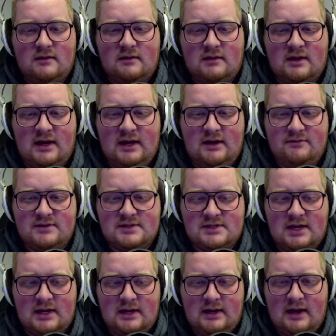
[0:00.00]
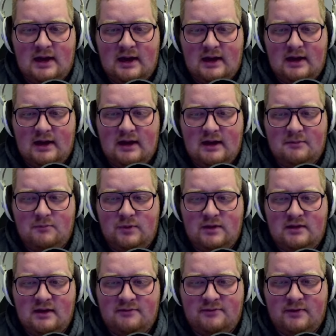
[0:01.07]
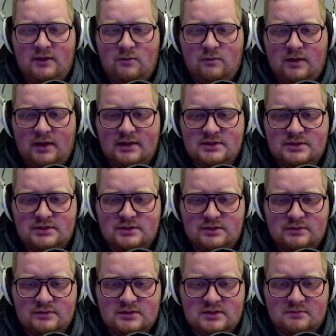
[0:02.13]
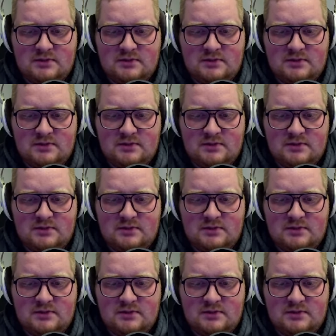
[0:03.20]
Kind of insane. We definitely want to do some